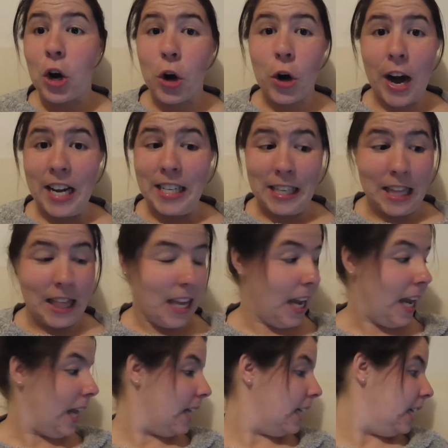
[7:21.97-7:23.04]
crazy
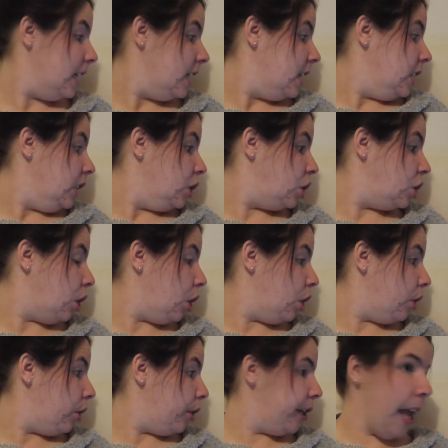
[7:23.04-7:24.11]
thing.
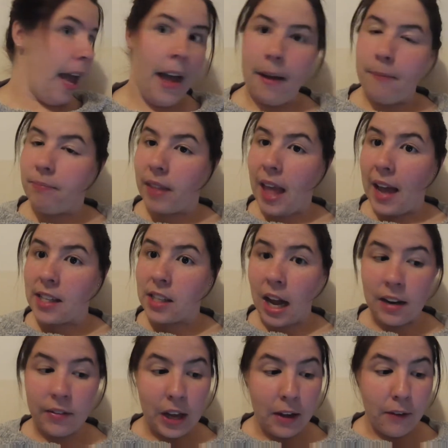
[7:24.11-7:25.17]
So yeah, that is
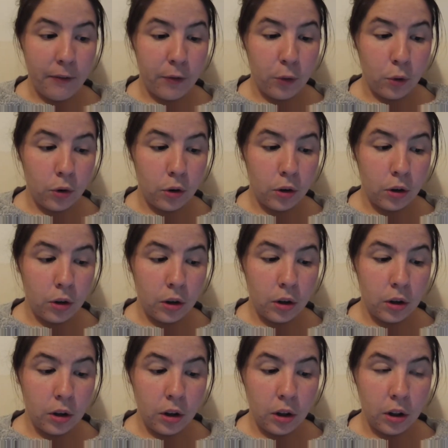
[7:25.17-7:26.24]
kind of it for
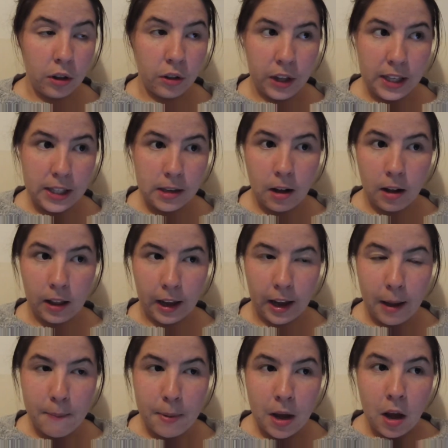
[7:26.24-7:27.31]
this
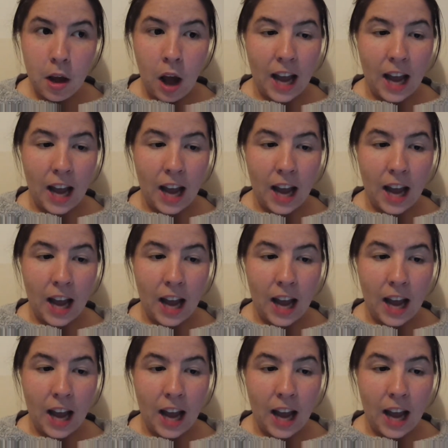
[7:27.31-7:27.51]
clip.